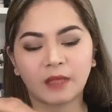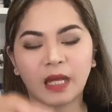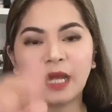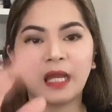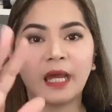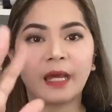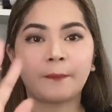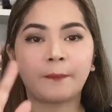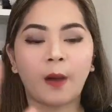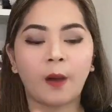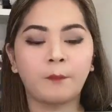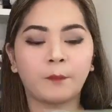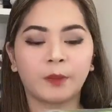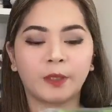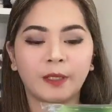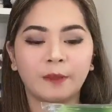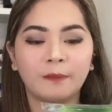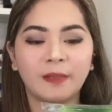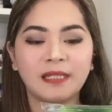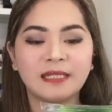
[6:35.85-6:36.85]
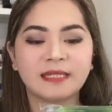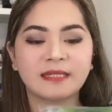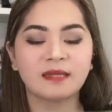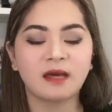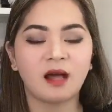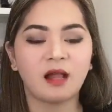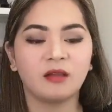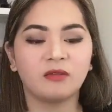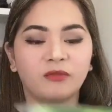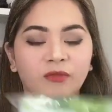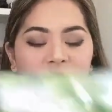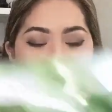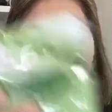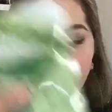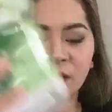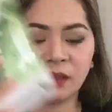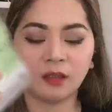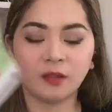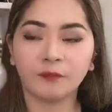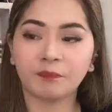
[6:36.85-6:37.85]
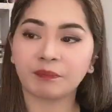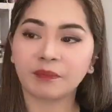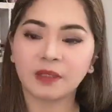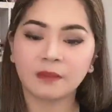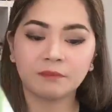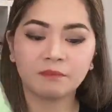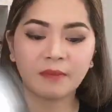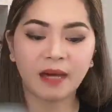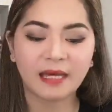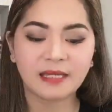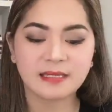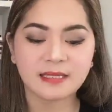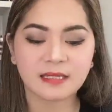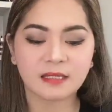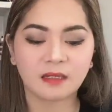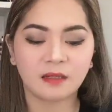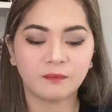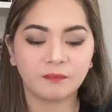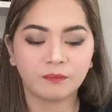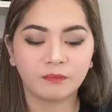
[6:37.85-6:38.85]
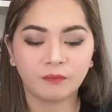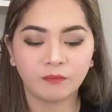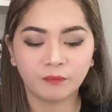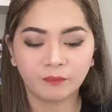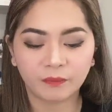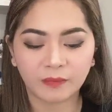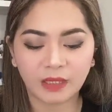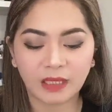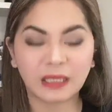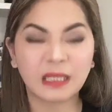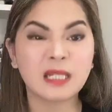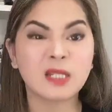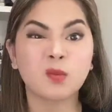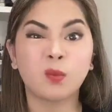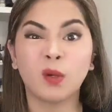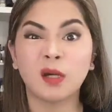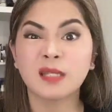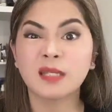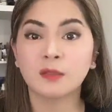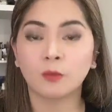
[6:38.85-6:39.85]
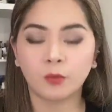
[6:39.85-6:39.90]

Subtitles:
I like pampering myself with mask at least once a